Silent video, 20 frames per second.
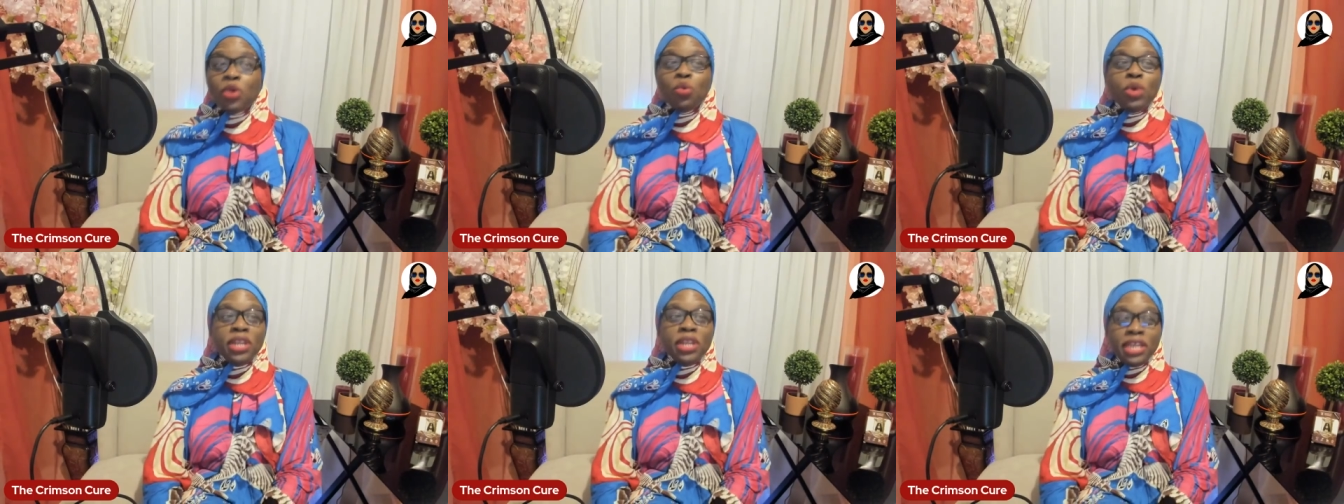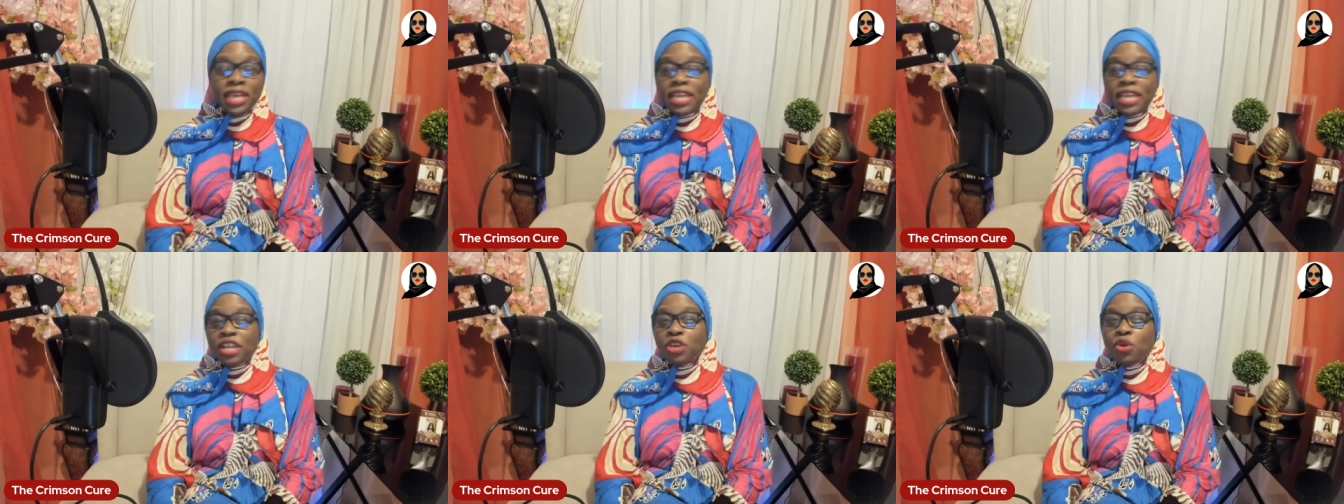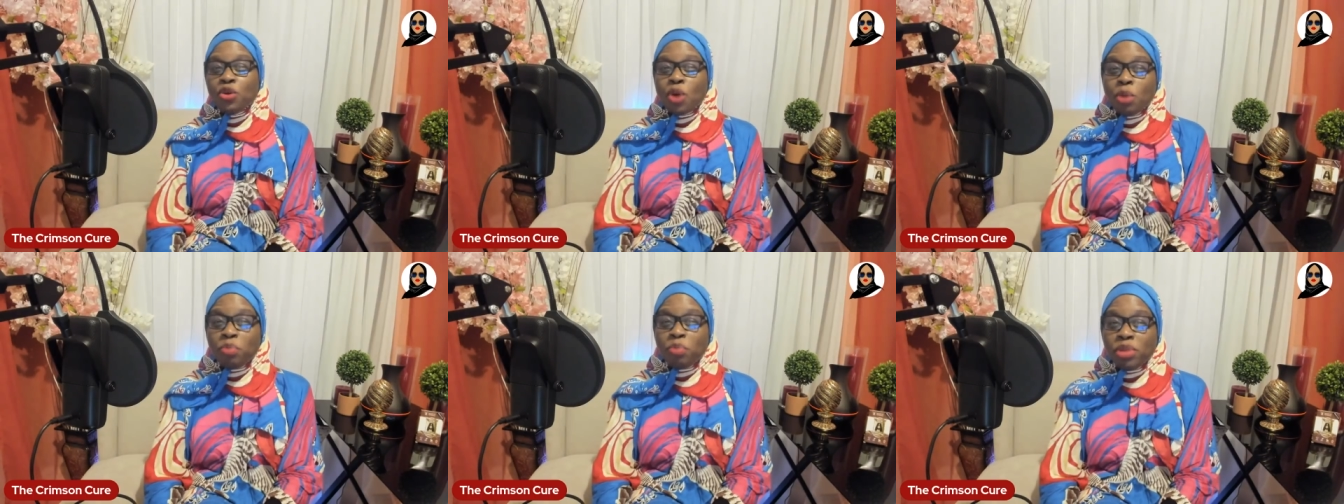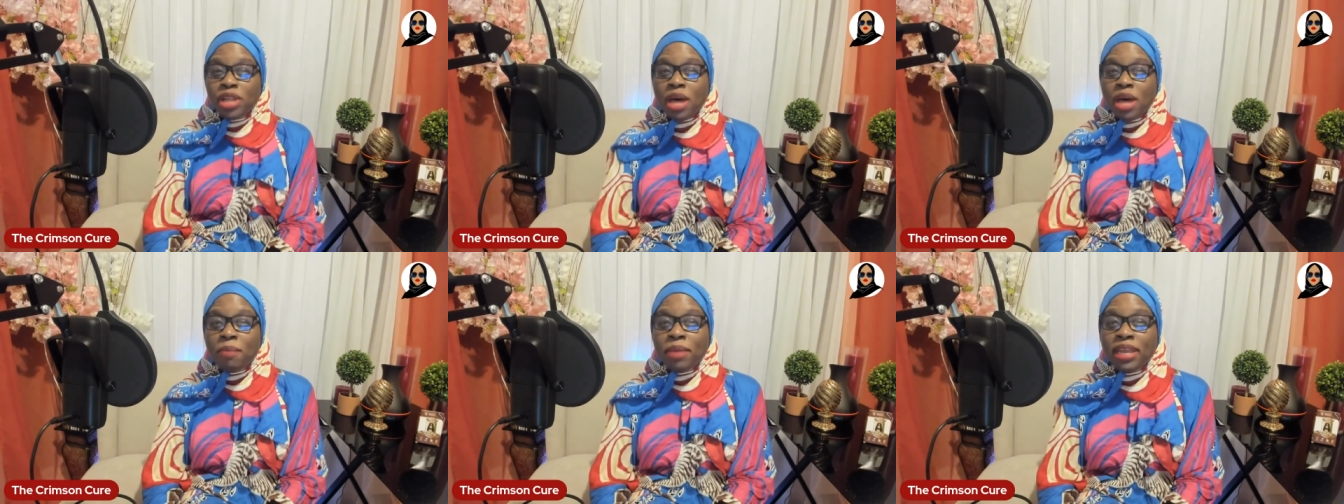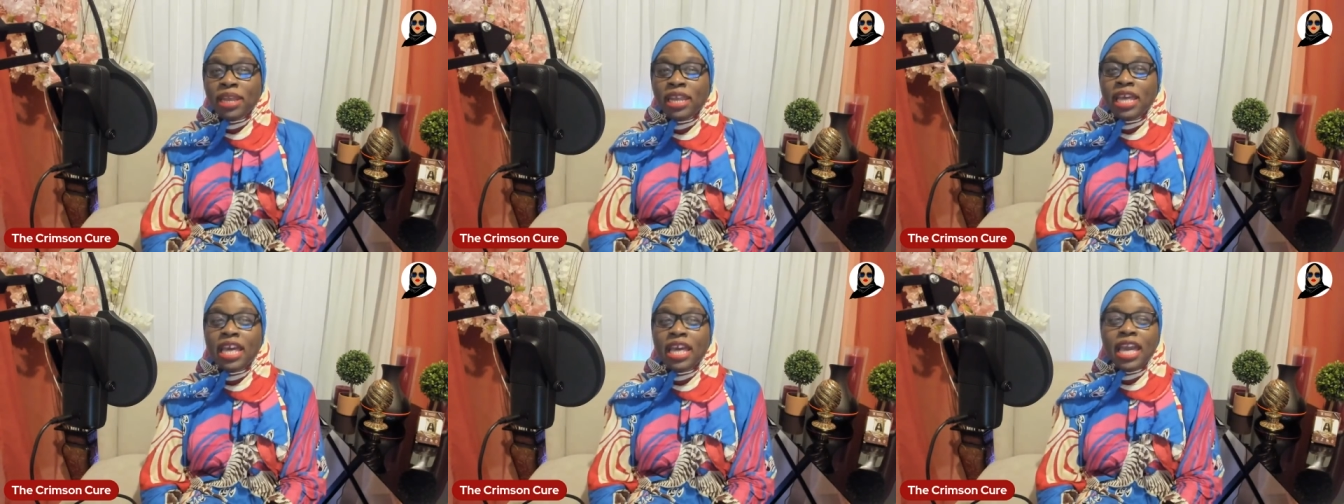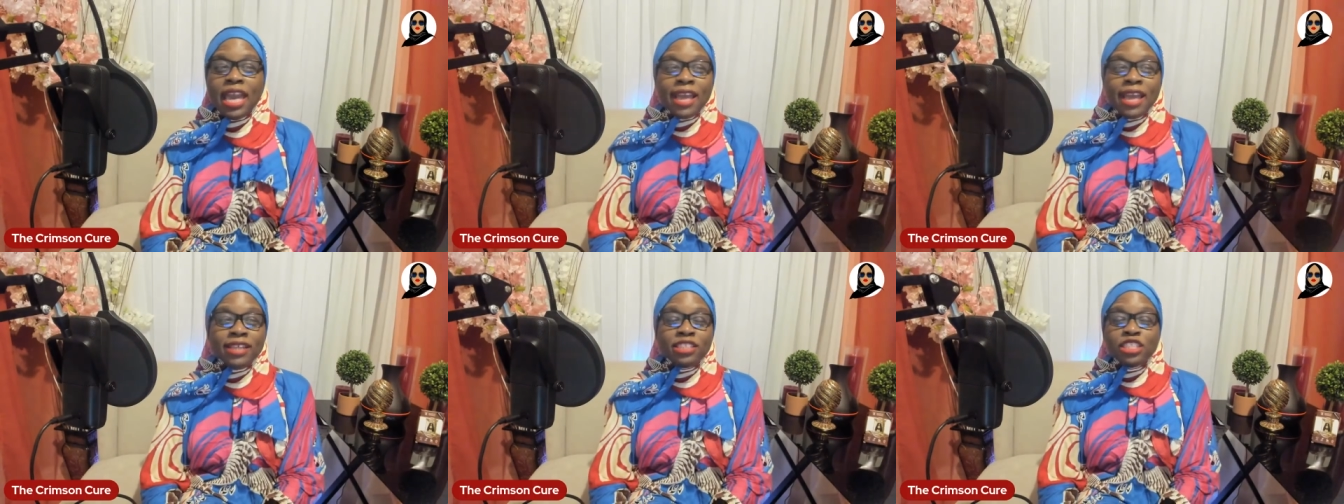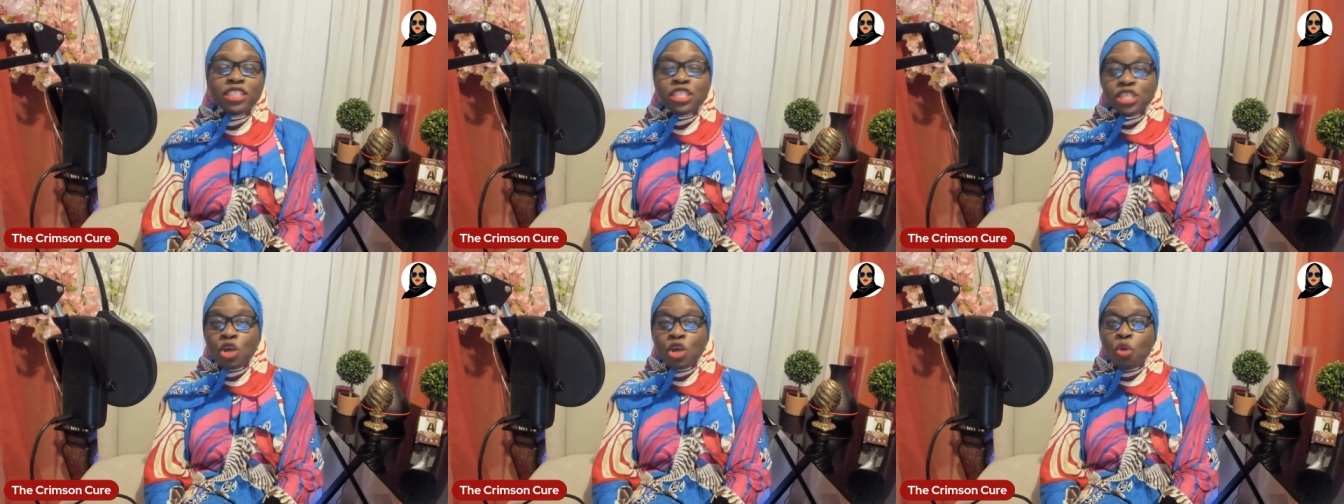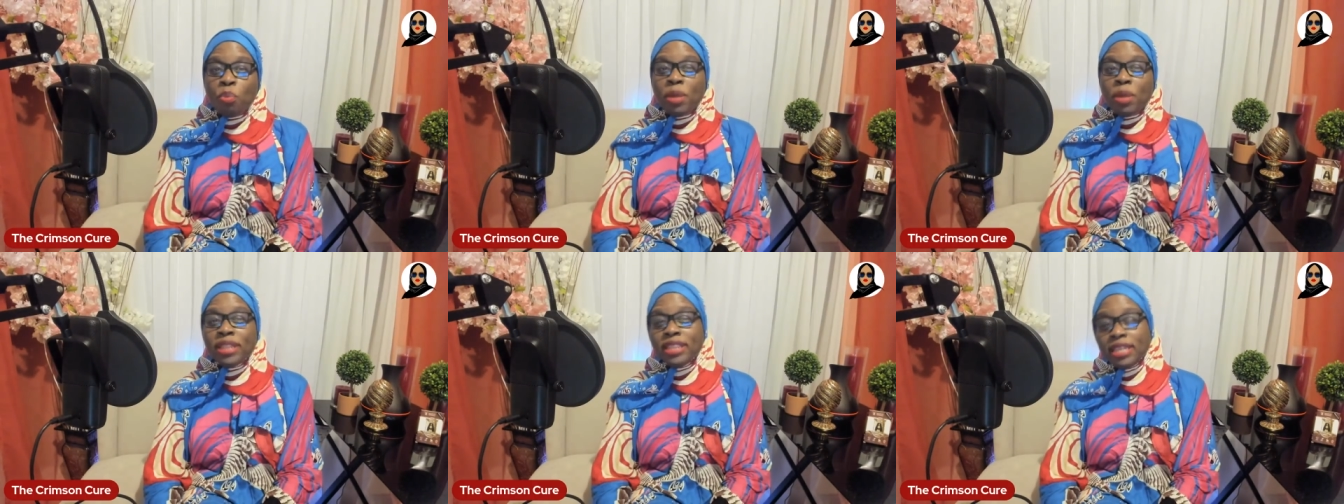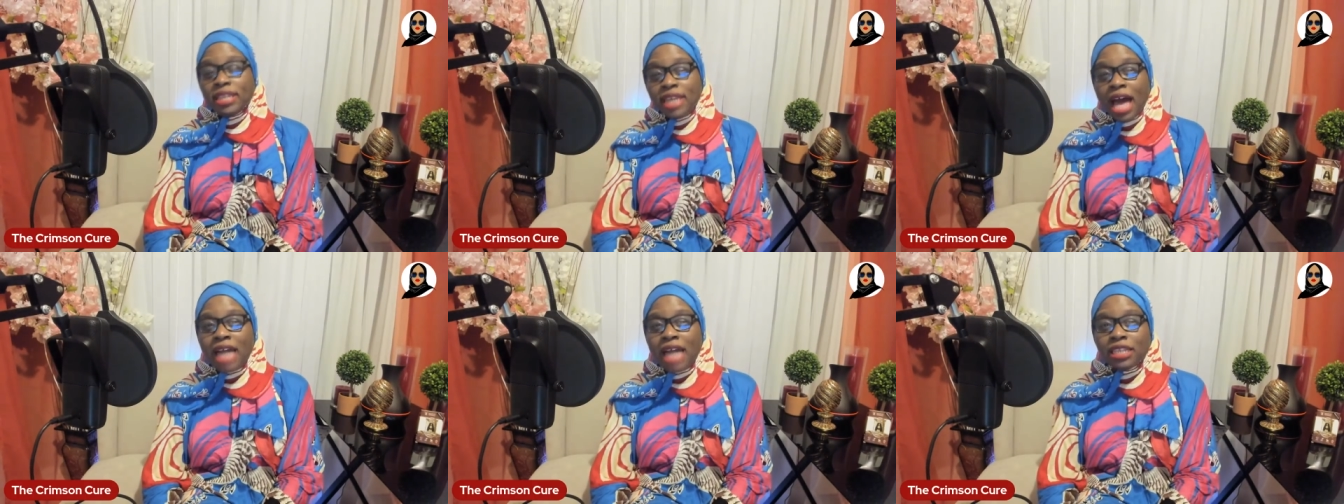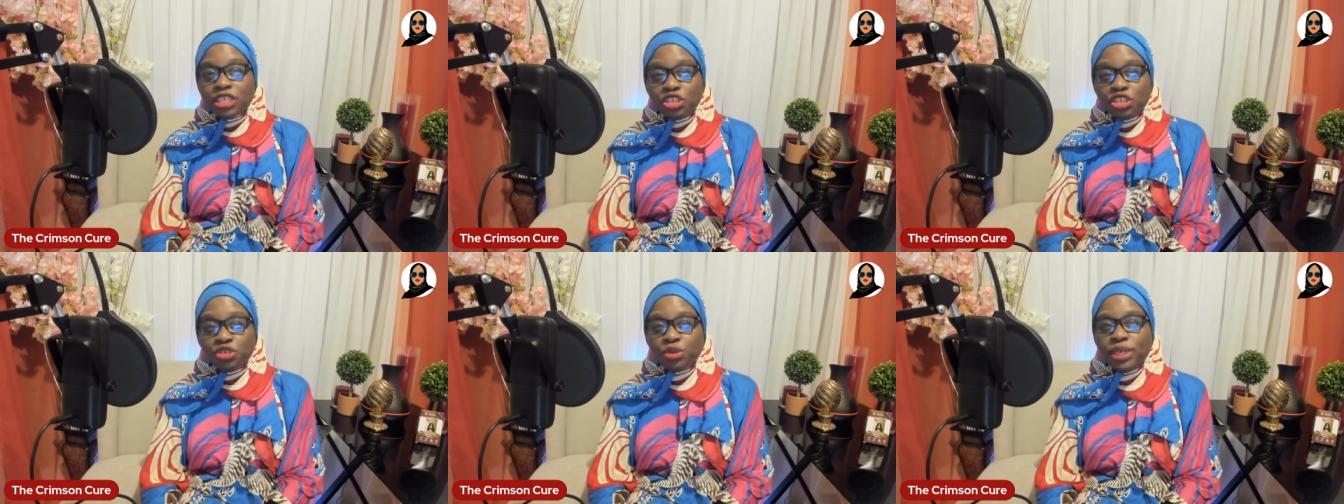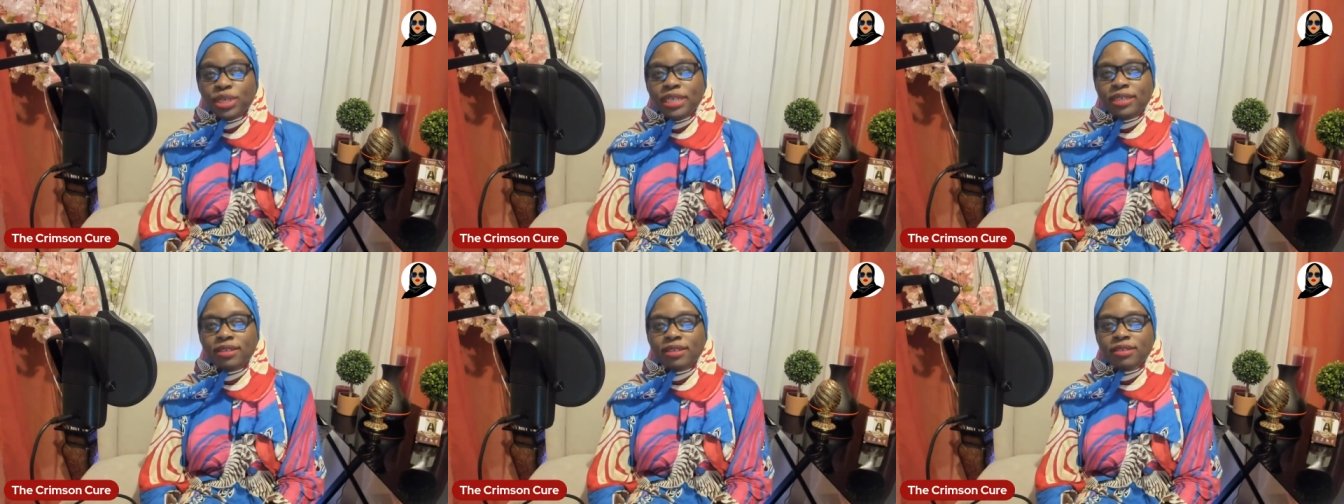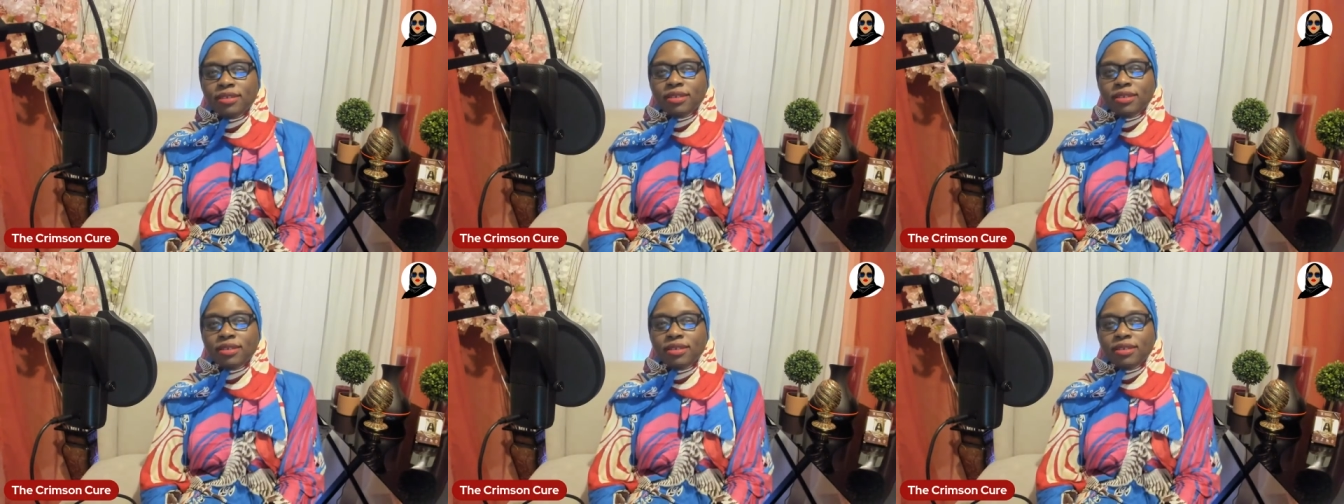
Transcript: with indoor plumbing and soap at the Dollar Tree.